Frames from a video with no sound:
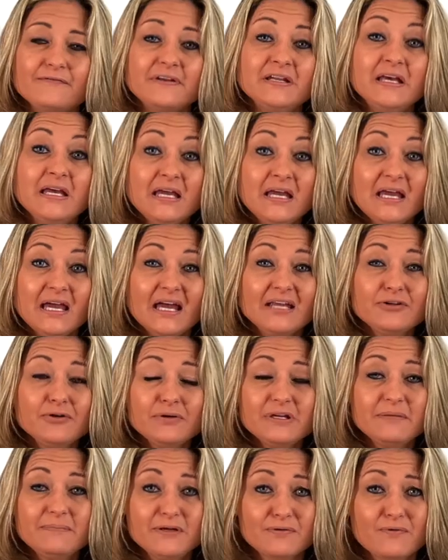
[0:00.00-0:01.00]
And don't
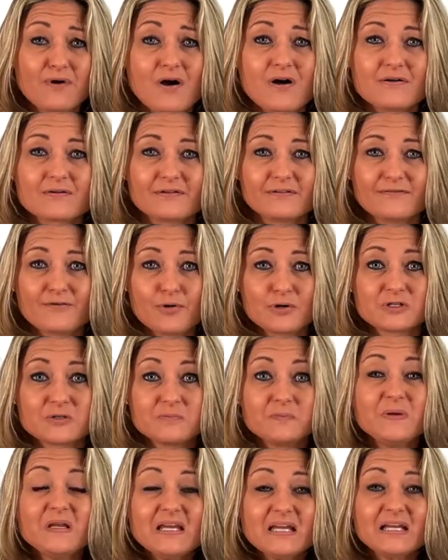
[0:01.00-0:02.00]
get me wrong, of course,
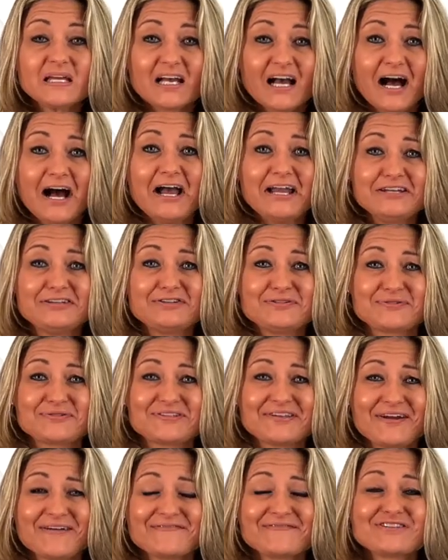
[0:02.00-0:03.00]
being kind to
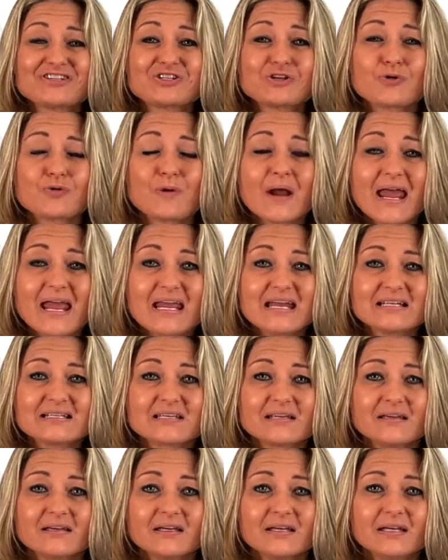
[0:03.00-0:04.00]
yourself is great,
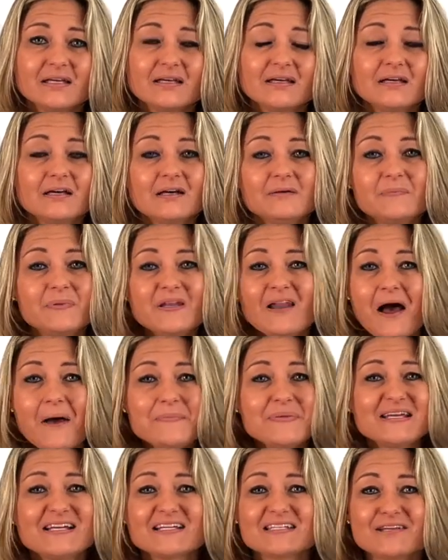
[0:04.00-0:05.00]
but not
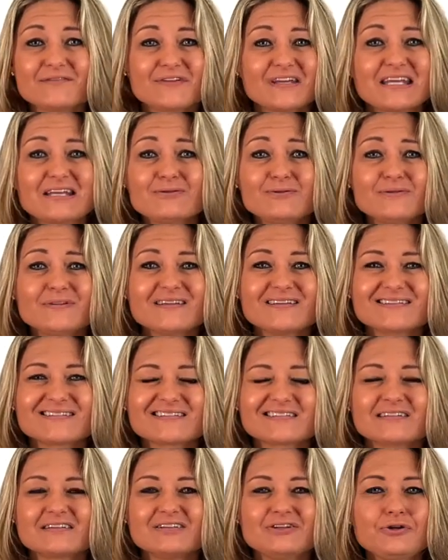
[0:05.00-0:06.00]
because of
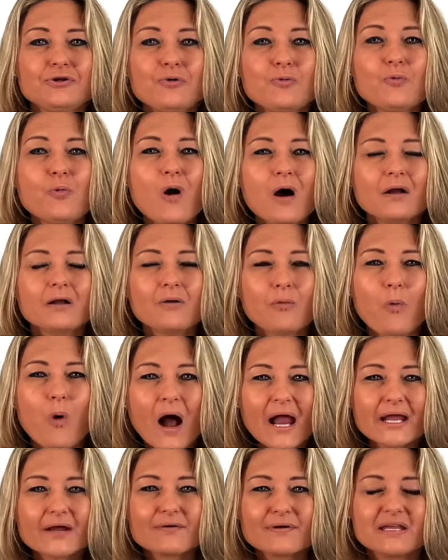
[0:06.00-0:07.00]
illness. You don't want to
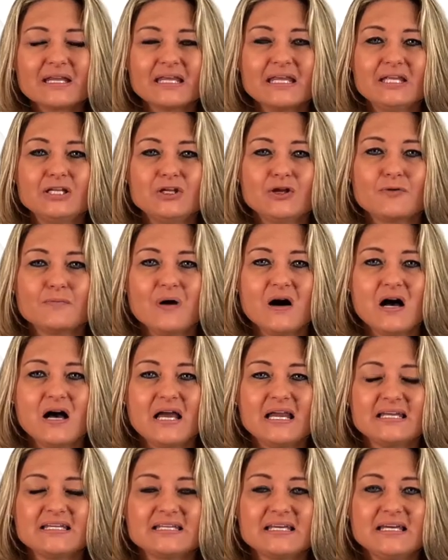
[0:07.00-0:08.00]
wire it in your
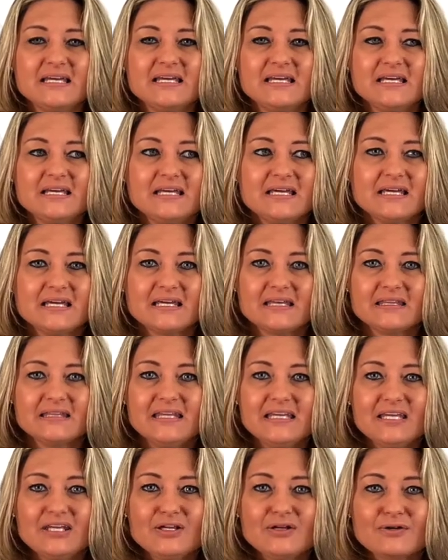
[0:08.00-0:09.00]
mind
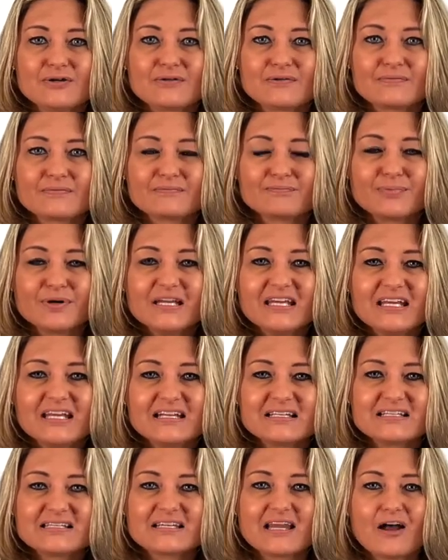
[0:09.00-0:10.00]
that you're bringing
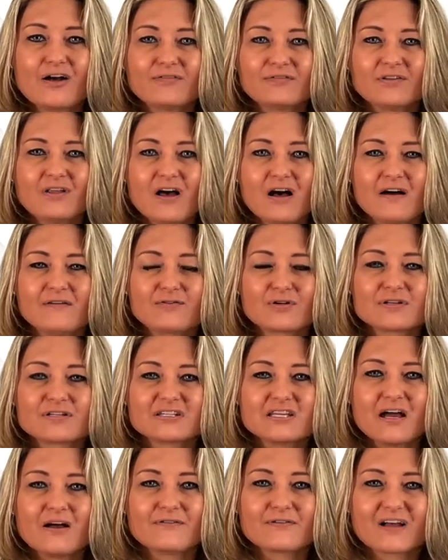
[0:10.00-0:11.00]
in self-love or
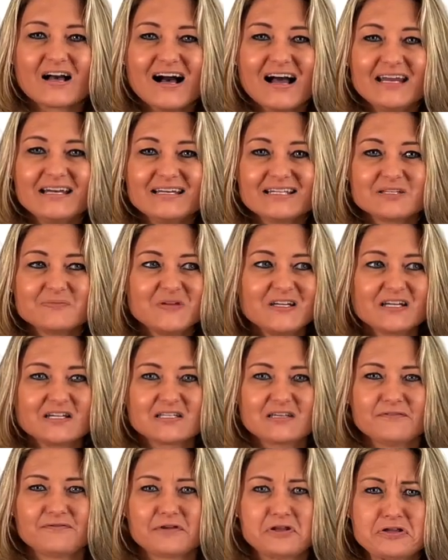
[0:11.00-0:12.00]
self-kindness
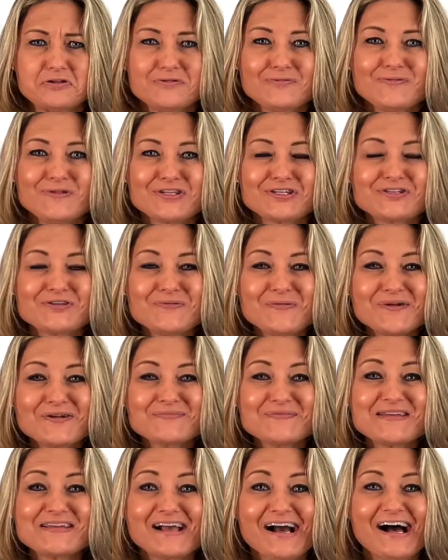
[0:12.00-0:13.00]
because of illness. You want to
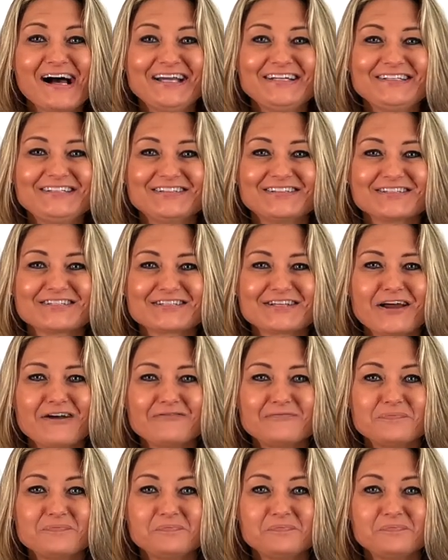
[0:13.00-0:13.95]
be kind to yourself